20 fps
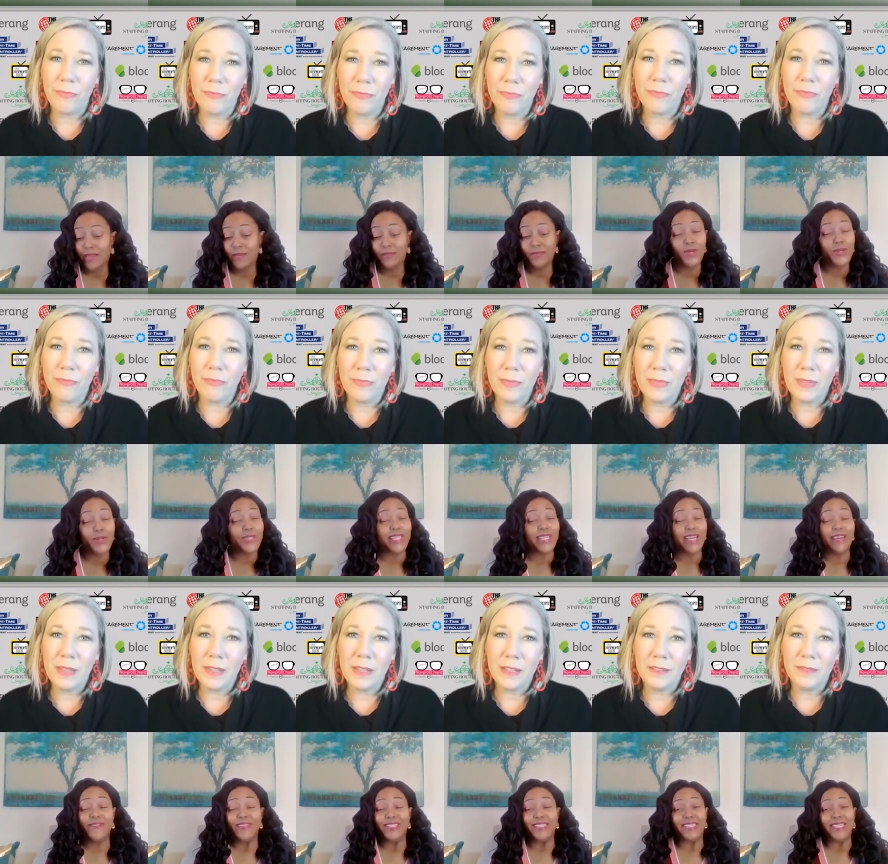Speaker 1: Most
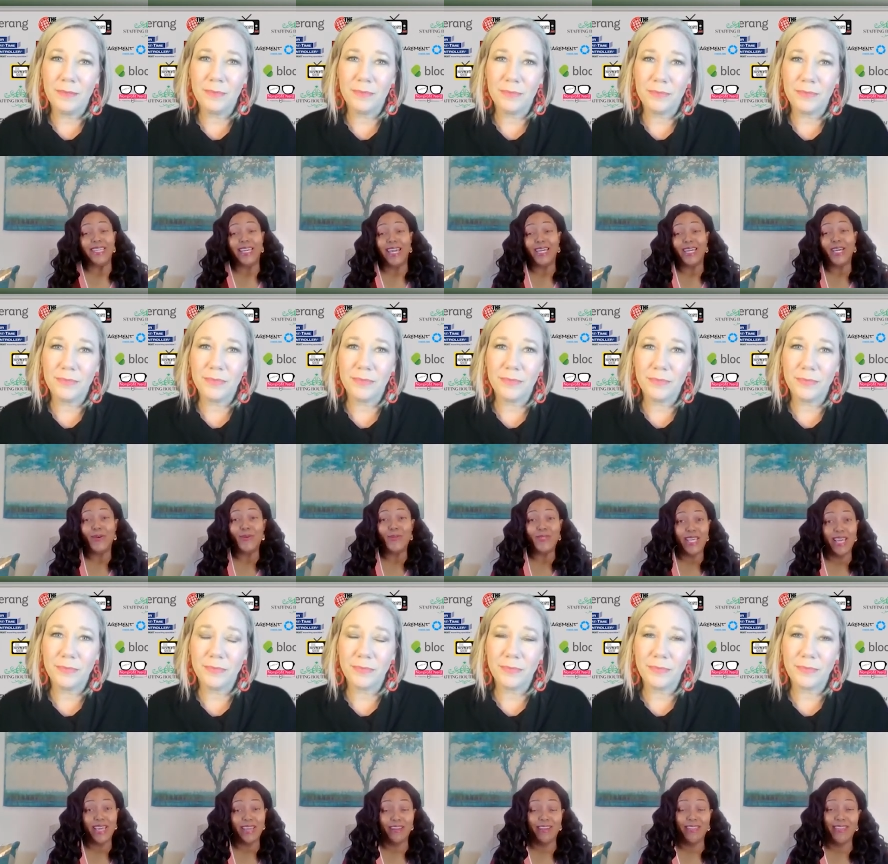definitely. I
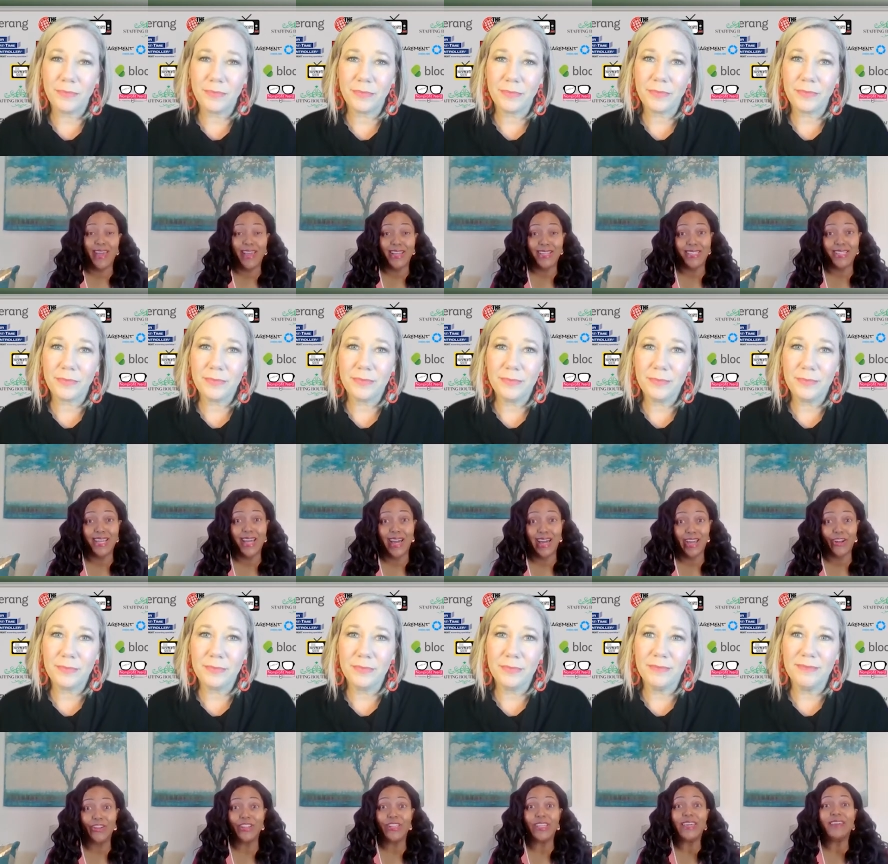co-sign on that
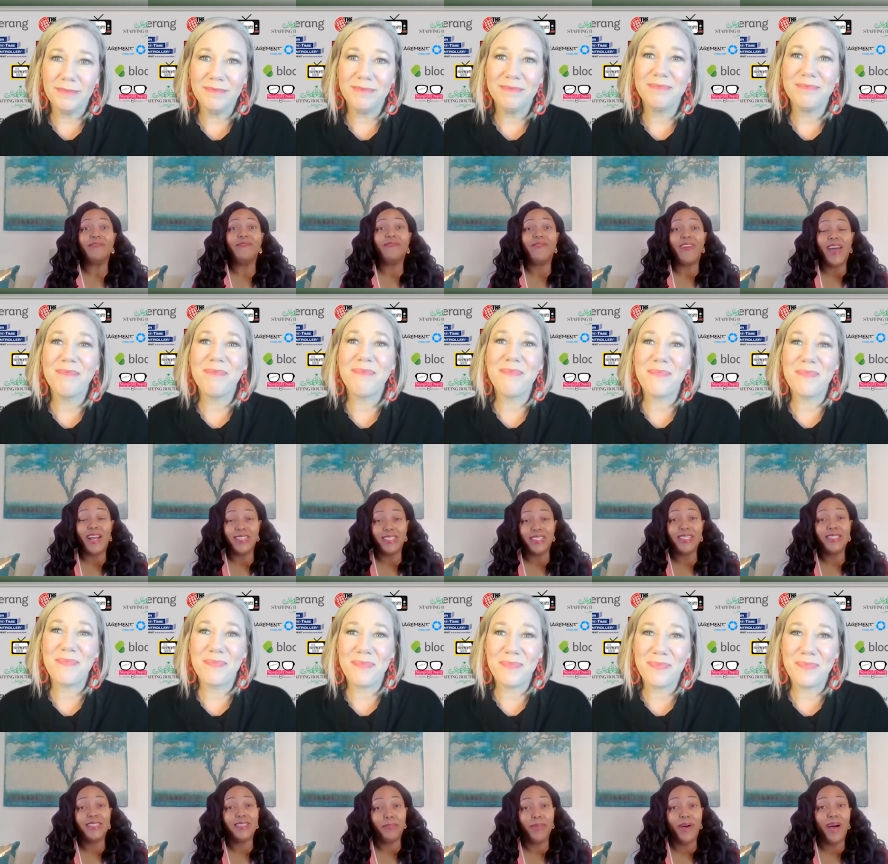entirely. In fact, it
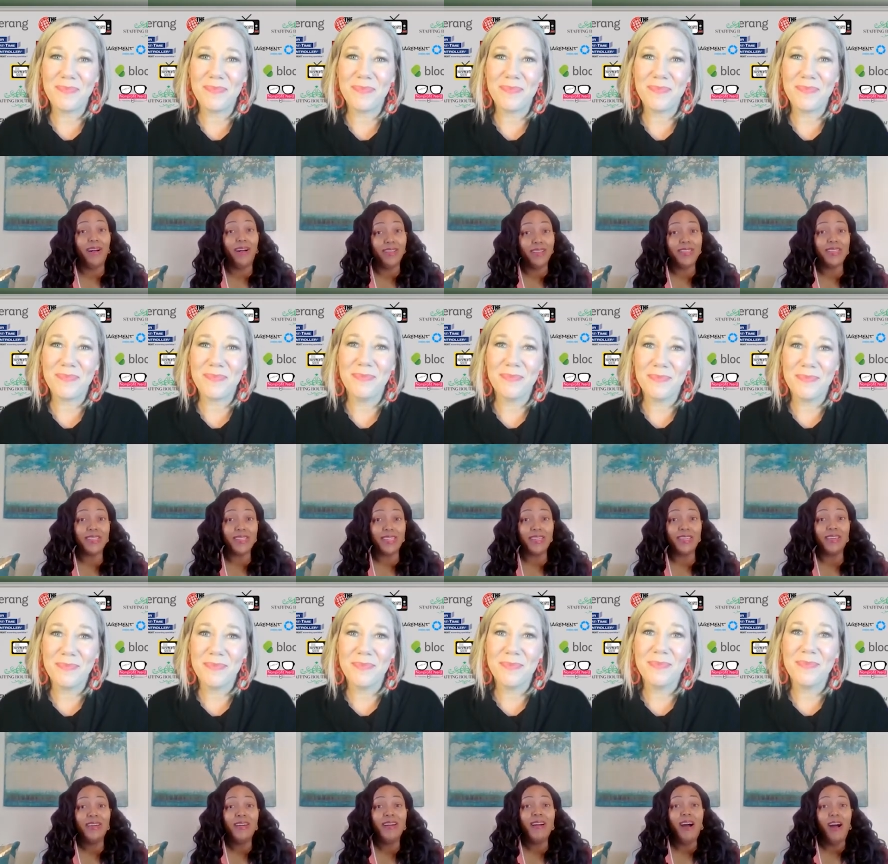is the policy
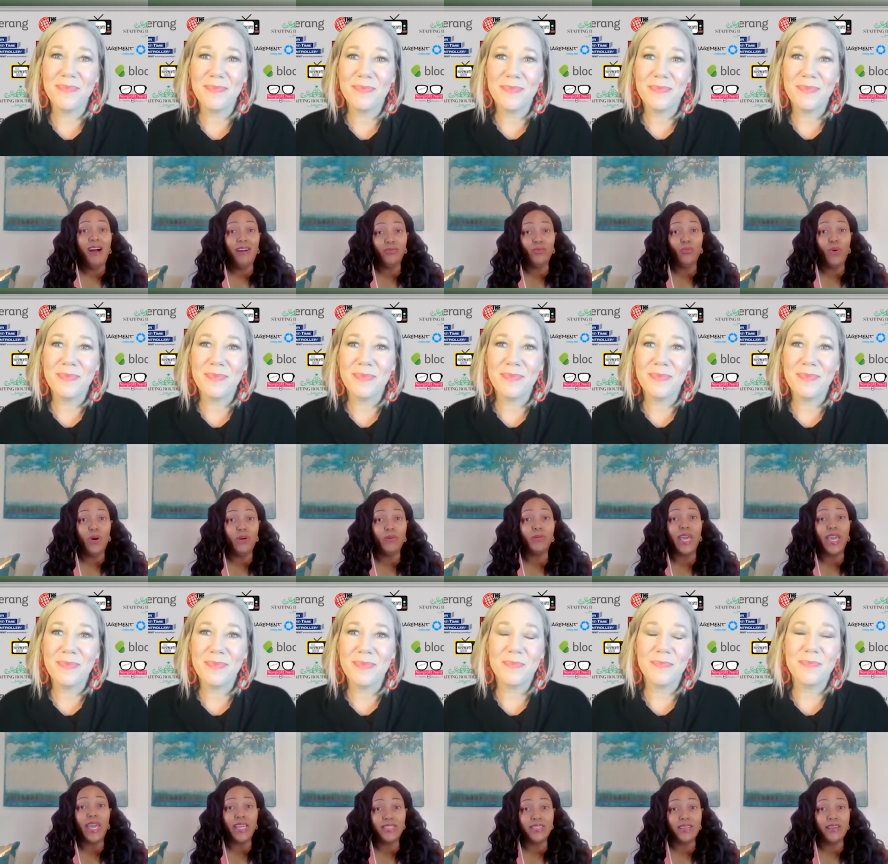of
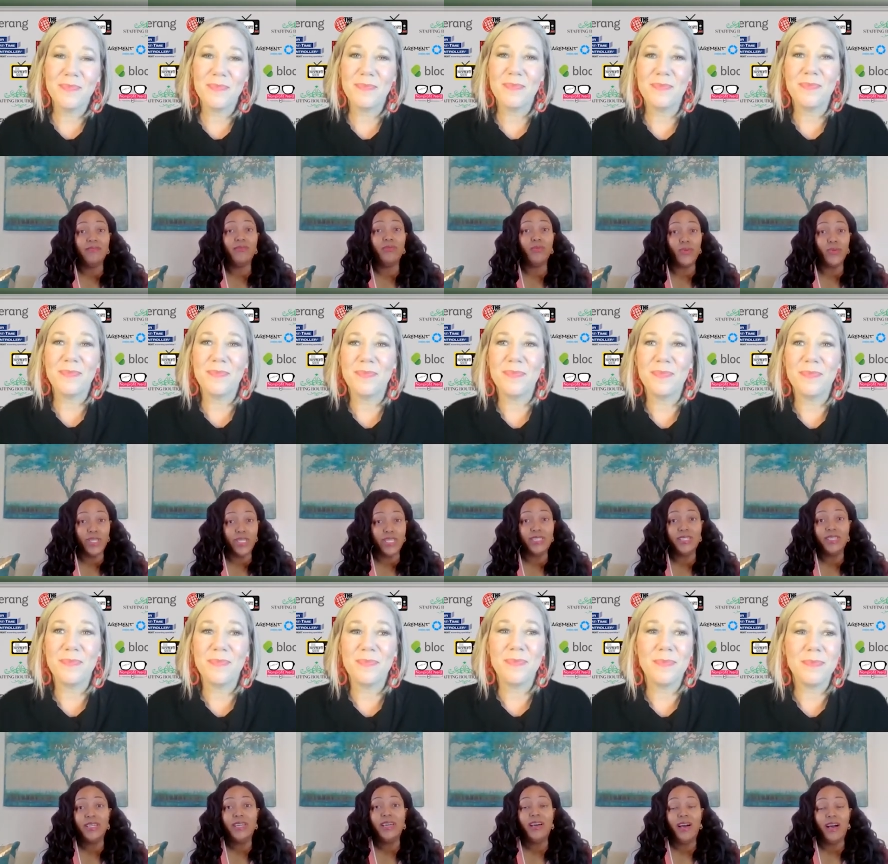Woke and of WID.
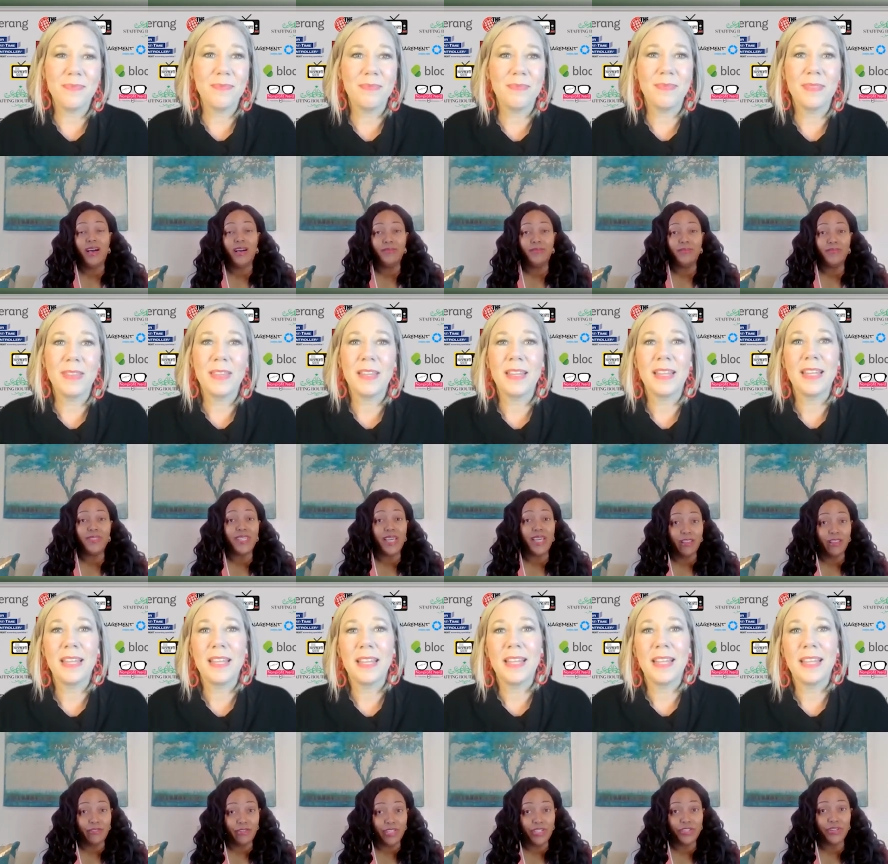
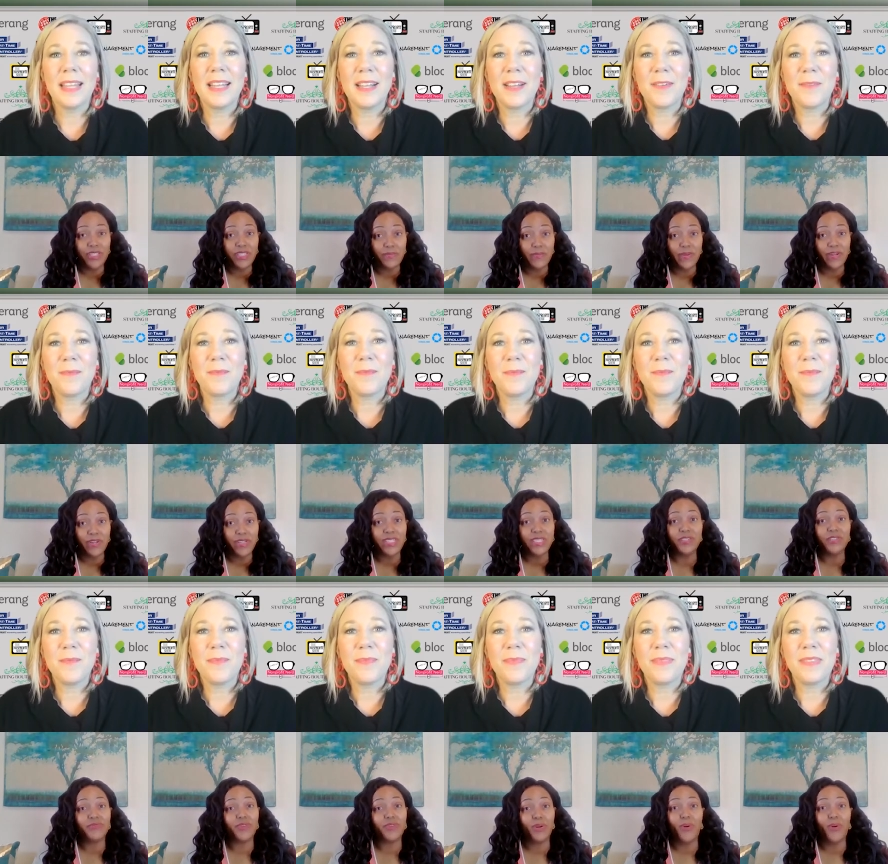Salary transparency
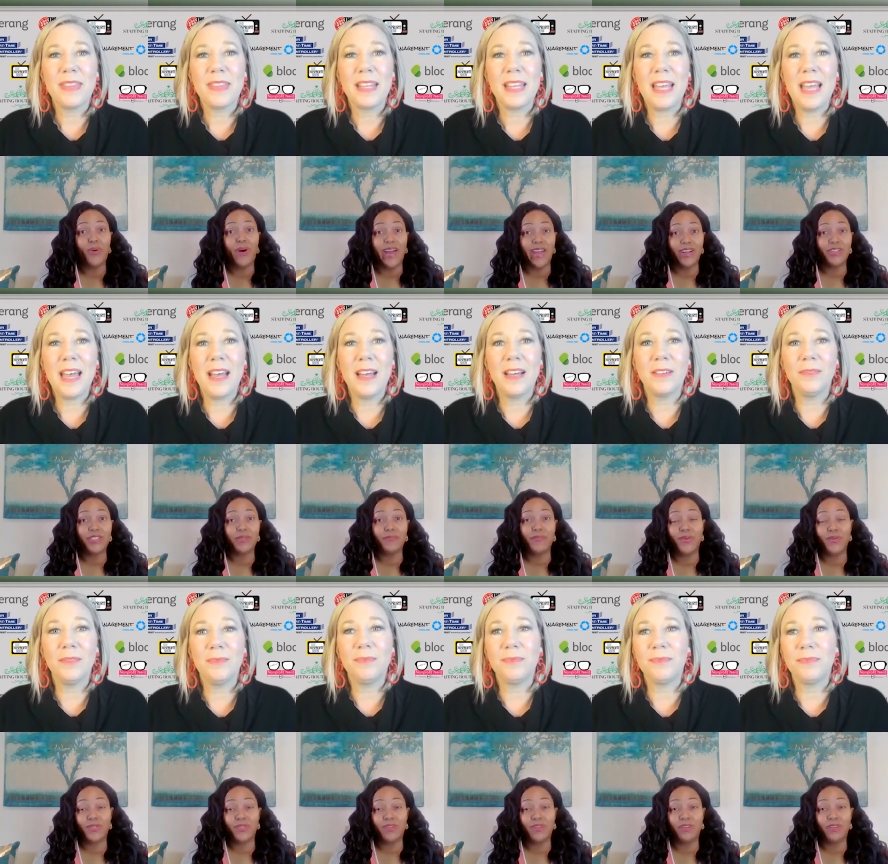is required to post on